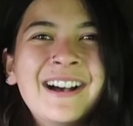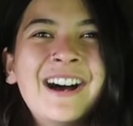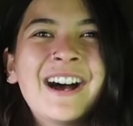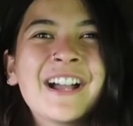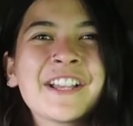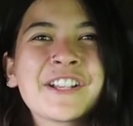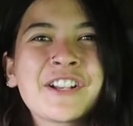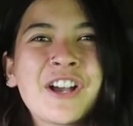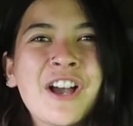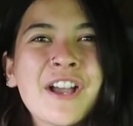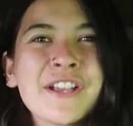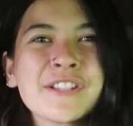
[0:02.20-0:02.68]

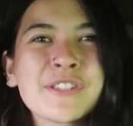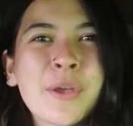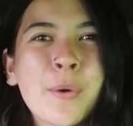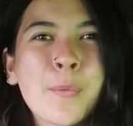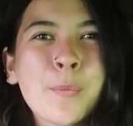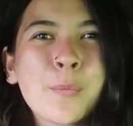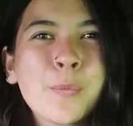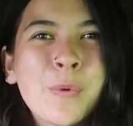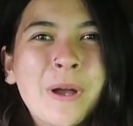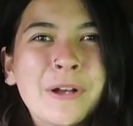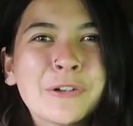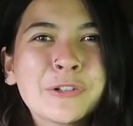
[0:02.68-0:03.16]
Hi guys,
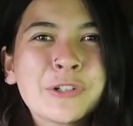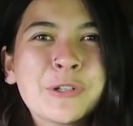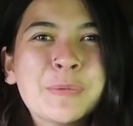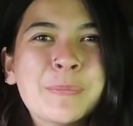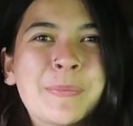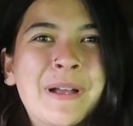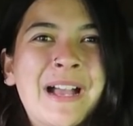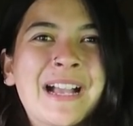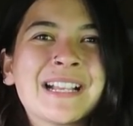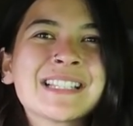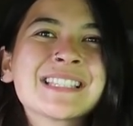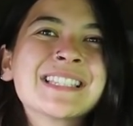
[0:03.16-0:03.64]

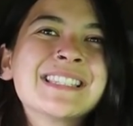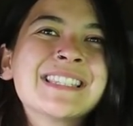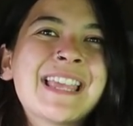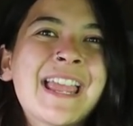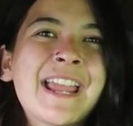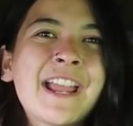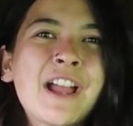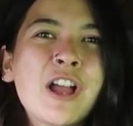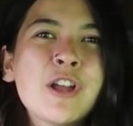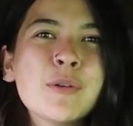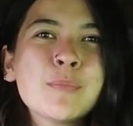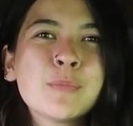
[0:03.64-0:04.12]
welcome back.
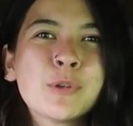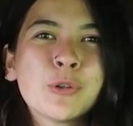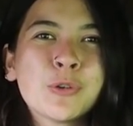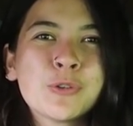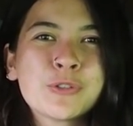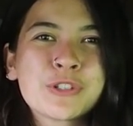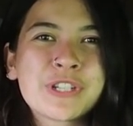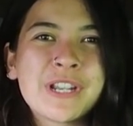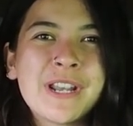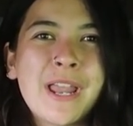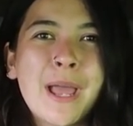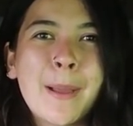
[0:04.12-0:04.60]
Today I'm
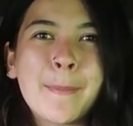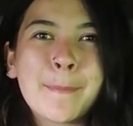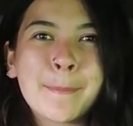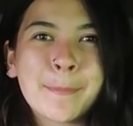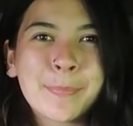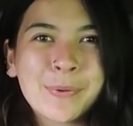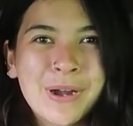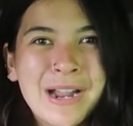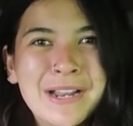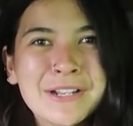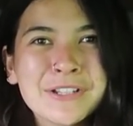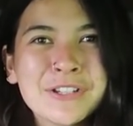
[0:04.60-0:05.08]
launching a
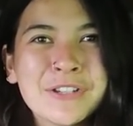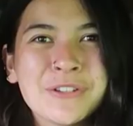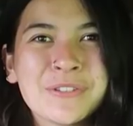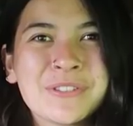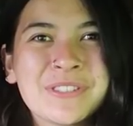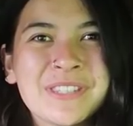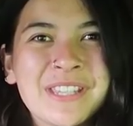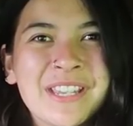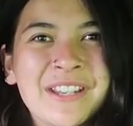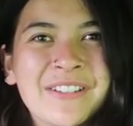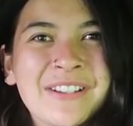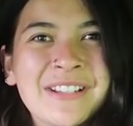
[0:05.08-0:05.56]
brand new
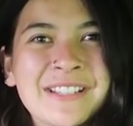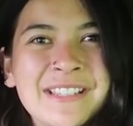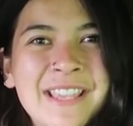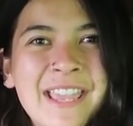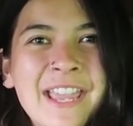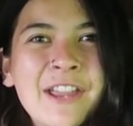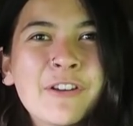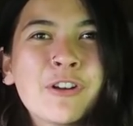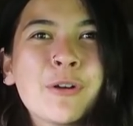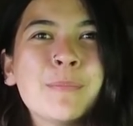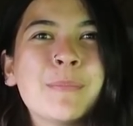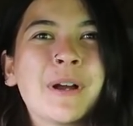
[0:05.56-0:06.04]
series
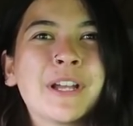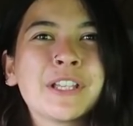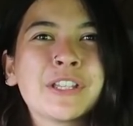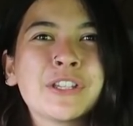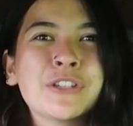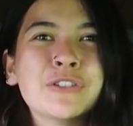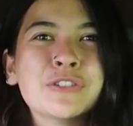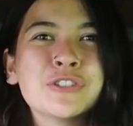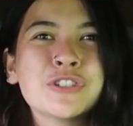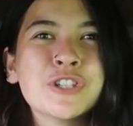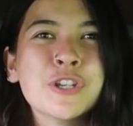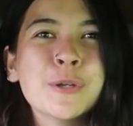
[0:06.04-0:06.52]
here on my
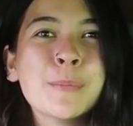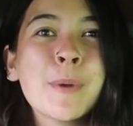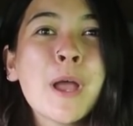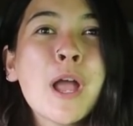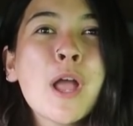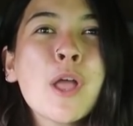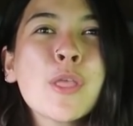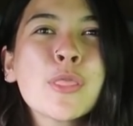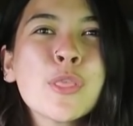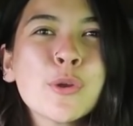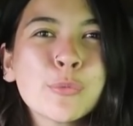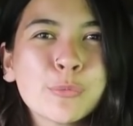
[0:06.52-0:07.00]
YouTube,
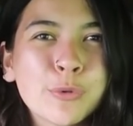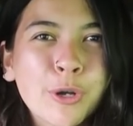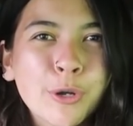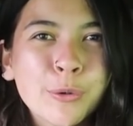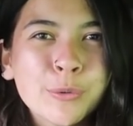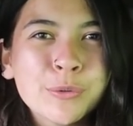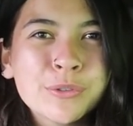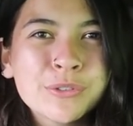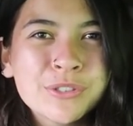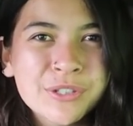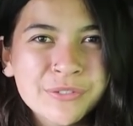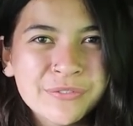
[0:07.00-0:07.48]
The
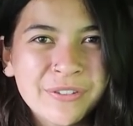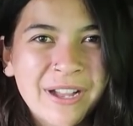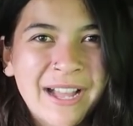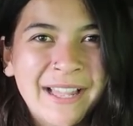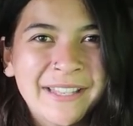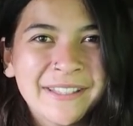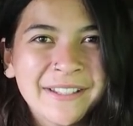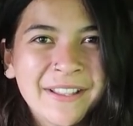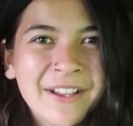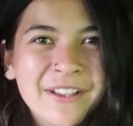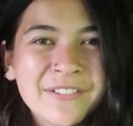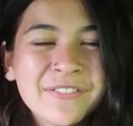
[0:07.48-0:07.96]
Road to
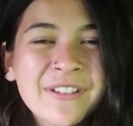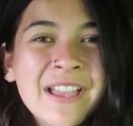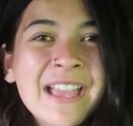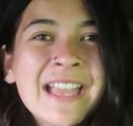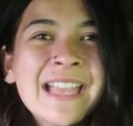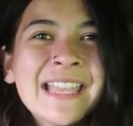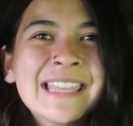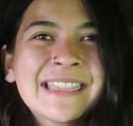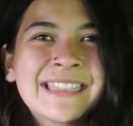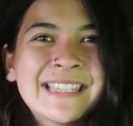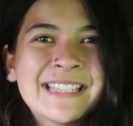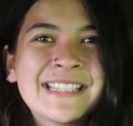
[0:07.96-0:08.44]
Van Life.
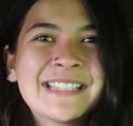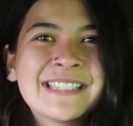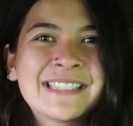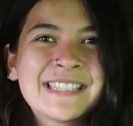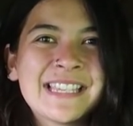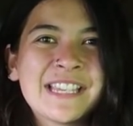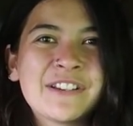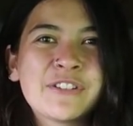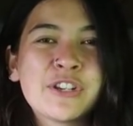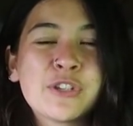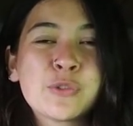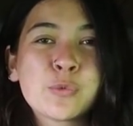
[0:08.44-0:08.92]
This
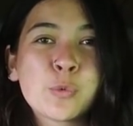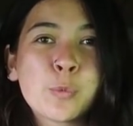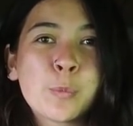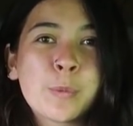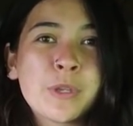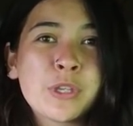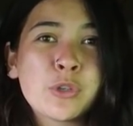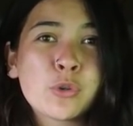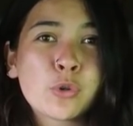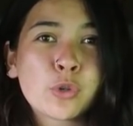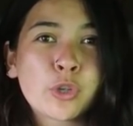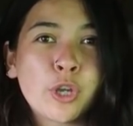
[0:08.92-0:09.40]
series will
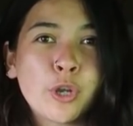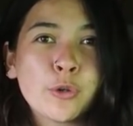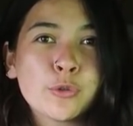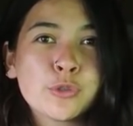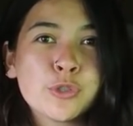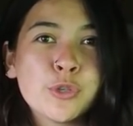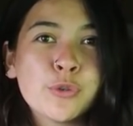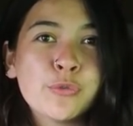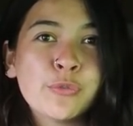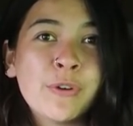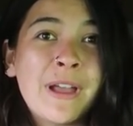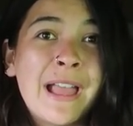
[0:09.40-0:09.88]
be your
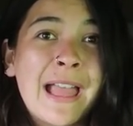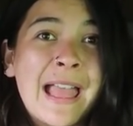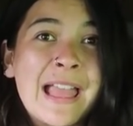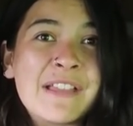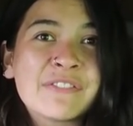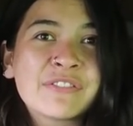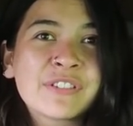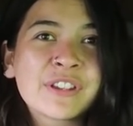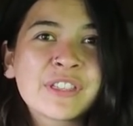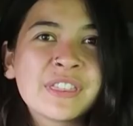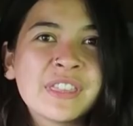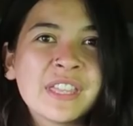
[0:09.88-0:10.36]
go-to for
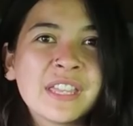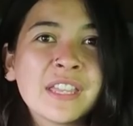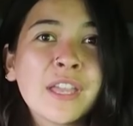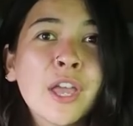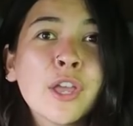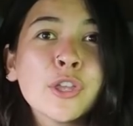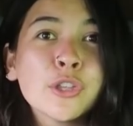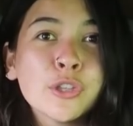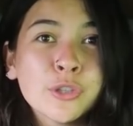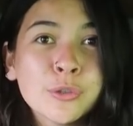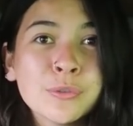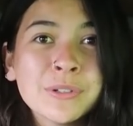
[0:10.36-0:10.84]

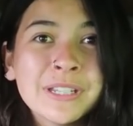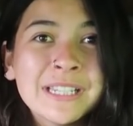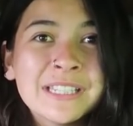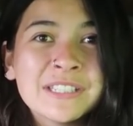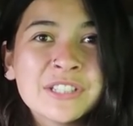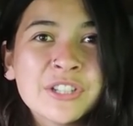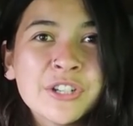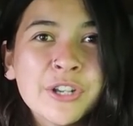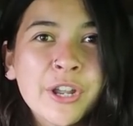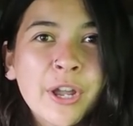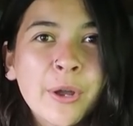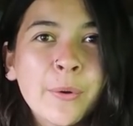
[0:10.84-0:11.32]
everything you
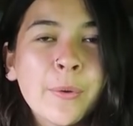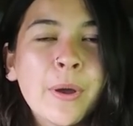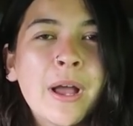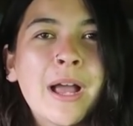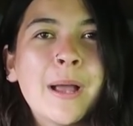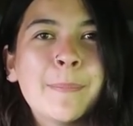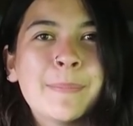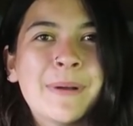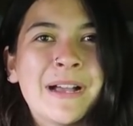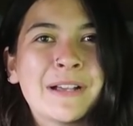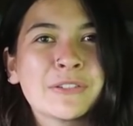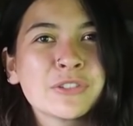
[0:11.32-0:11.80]
need to know
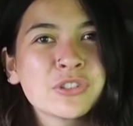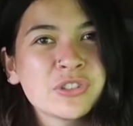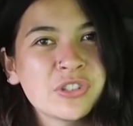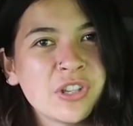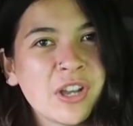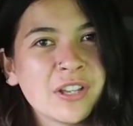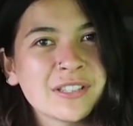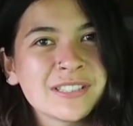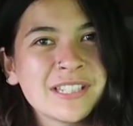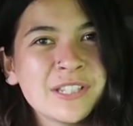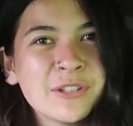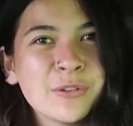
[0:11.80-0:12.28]
about
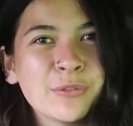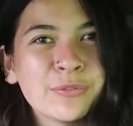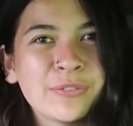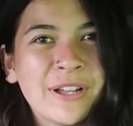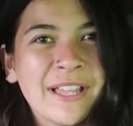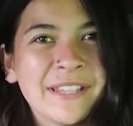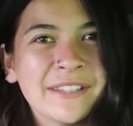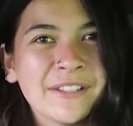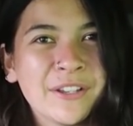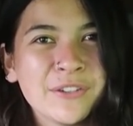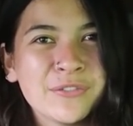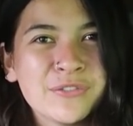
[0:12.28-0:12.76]
starting your
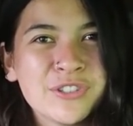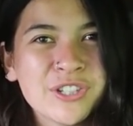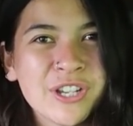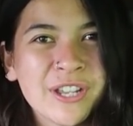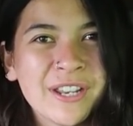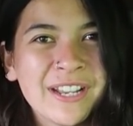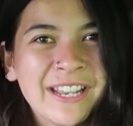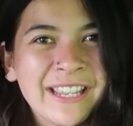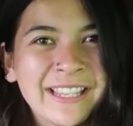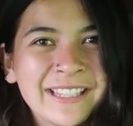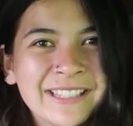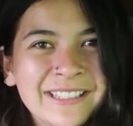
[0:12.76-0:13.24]
van life
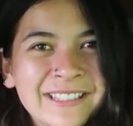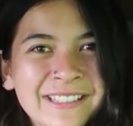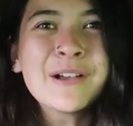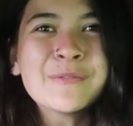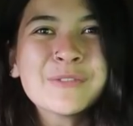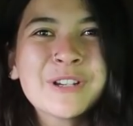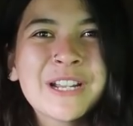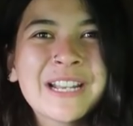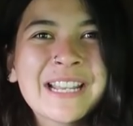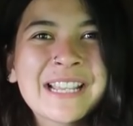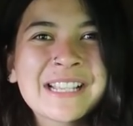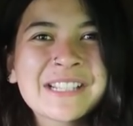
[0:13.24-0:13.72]
journey.
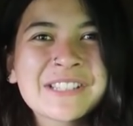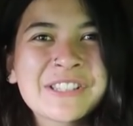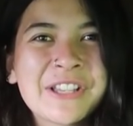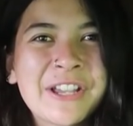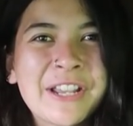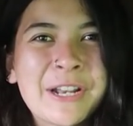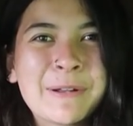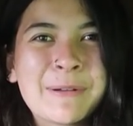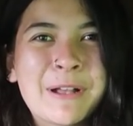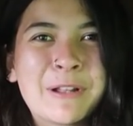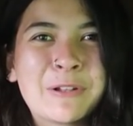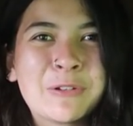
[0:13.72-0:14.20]
I'm really
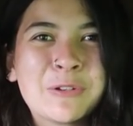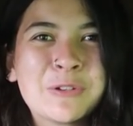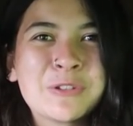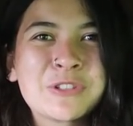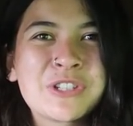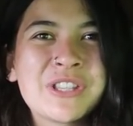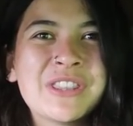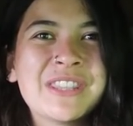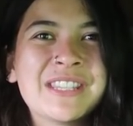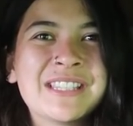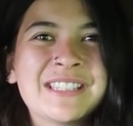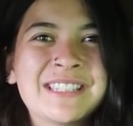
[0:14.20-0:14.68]
excited about
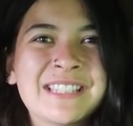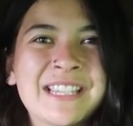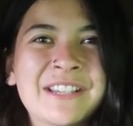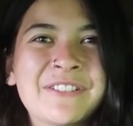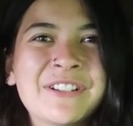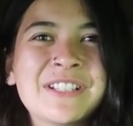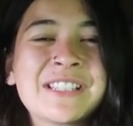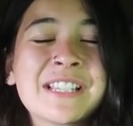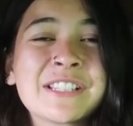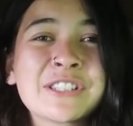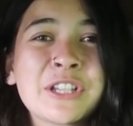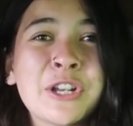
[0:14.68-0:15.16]
launching this
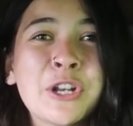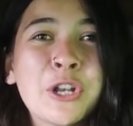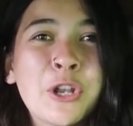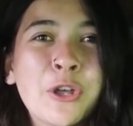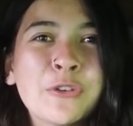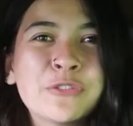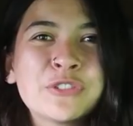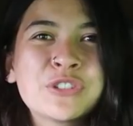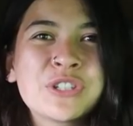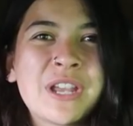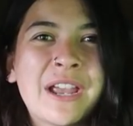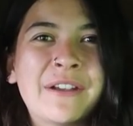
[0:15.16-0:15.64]
series as I
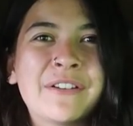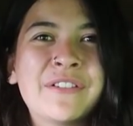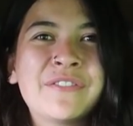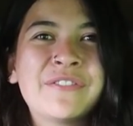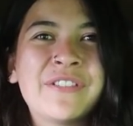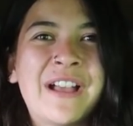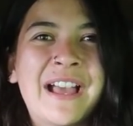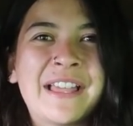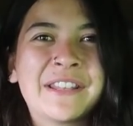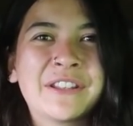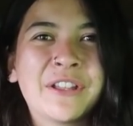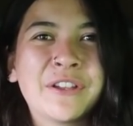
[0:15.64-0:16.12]
love
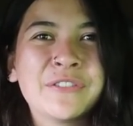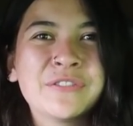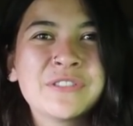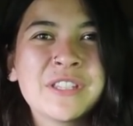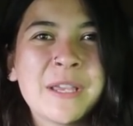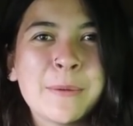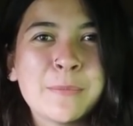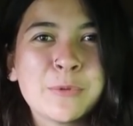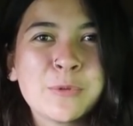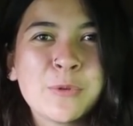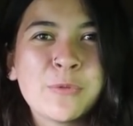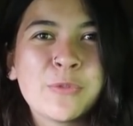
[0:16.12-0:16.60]
sharing van life
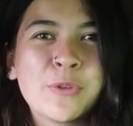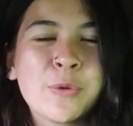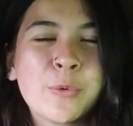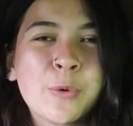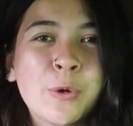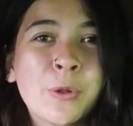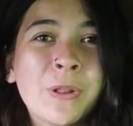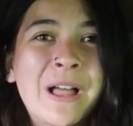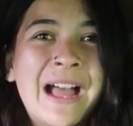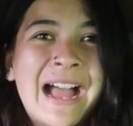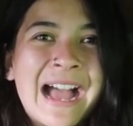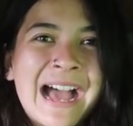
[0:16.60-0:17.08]
tips with
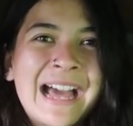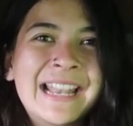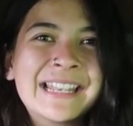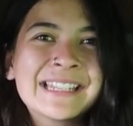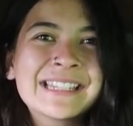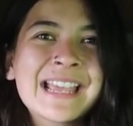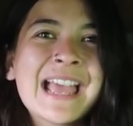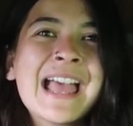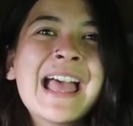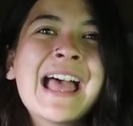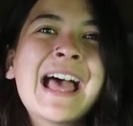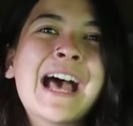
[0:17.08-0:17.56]
you all
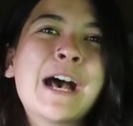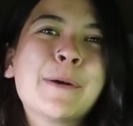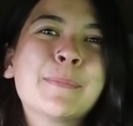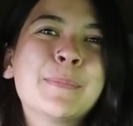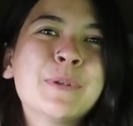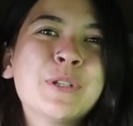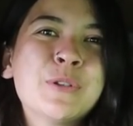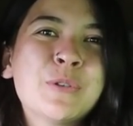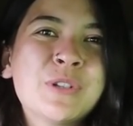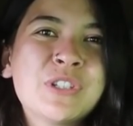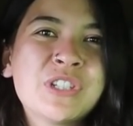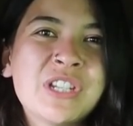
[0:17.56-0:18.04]
and
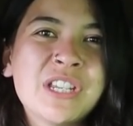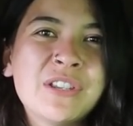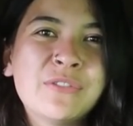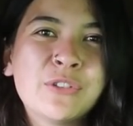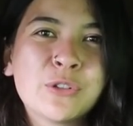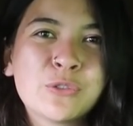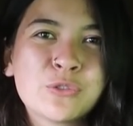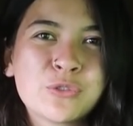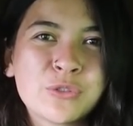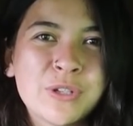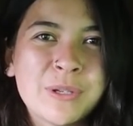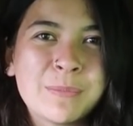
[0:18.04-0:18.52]
helping you
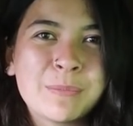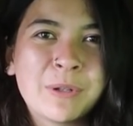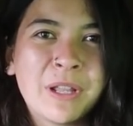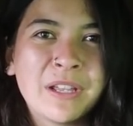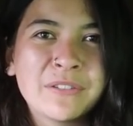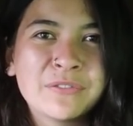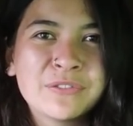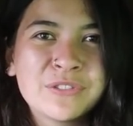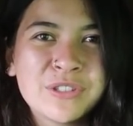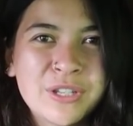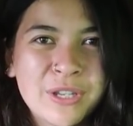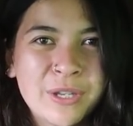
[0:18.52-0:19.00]
achieve your dream
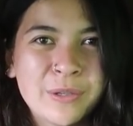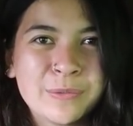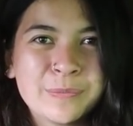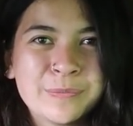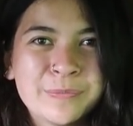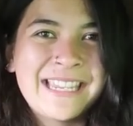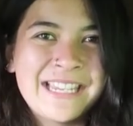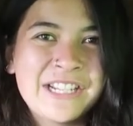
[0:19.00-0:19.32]
life too.